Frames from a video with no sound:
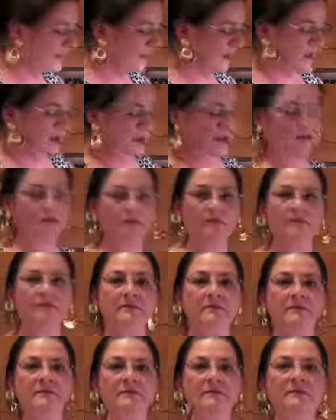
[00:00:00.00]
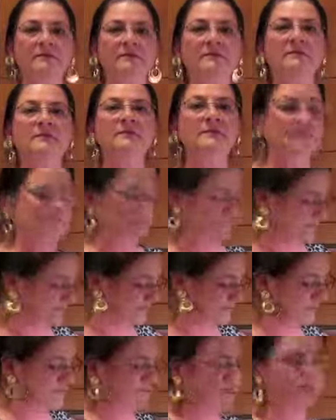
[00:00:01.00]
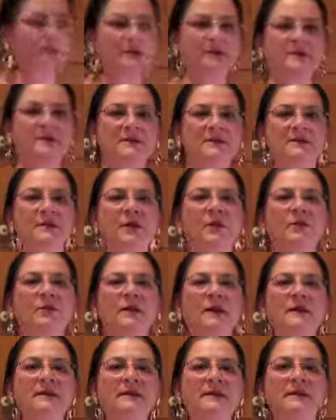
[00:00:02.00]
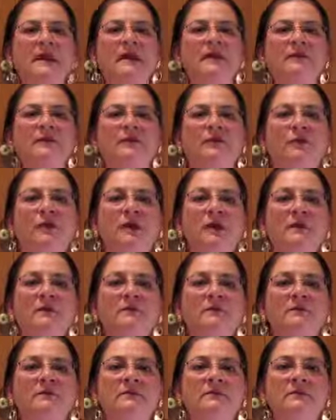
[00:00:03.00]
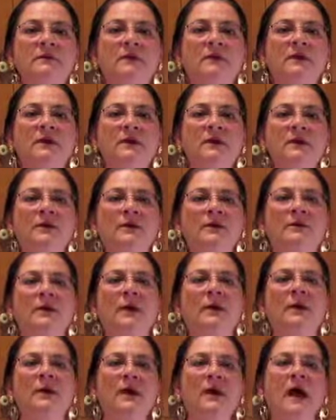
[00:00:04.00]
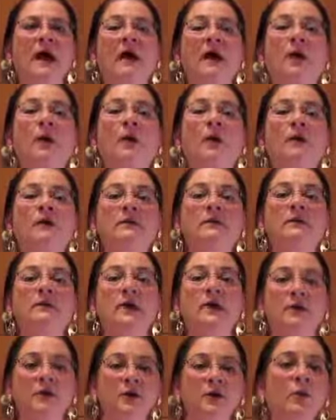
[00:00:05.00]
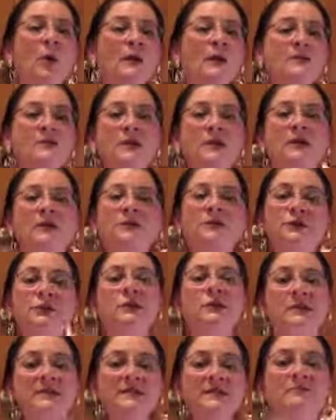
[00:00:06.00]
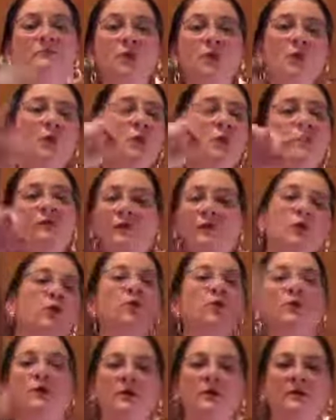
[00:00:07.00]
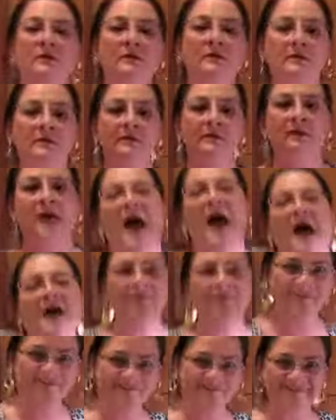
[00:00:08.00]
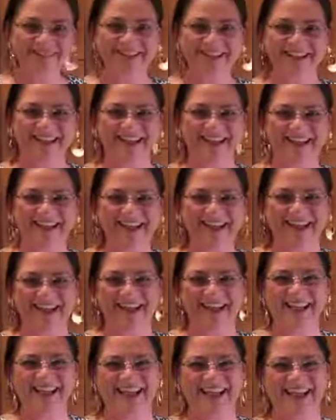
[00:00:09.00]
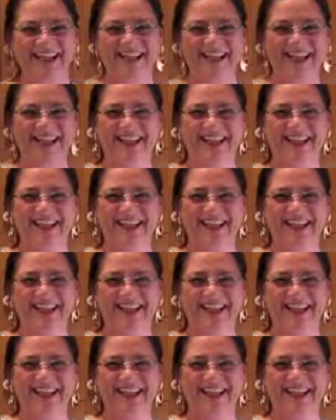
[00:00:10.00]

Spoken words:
and put this whole plate together for you. What we got going. And you're watching Galui's Mood Food. Ha! Ha!